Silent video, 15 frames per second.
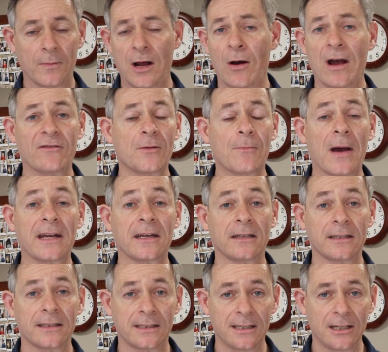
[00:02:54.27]
Now I have to make a
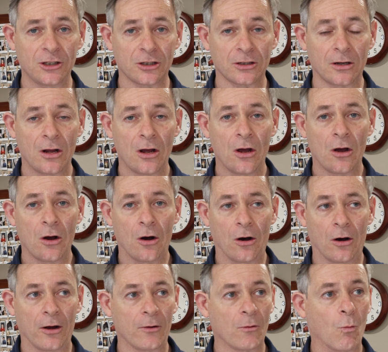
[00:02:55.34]
decision
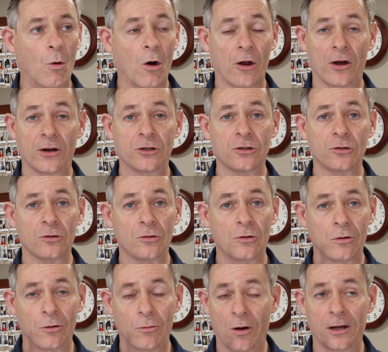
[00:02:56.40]
on what I do,
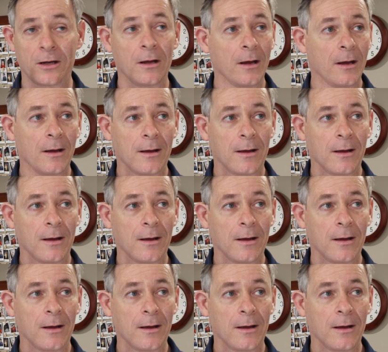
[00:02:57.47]
who I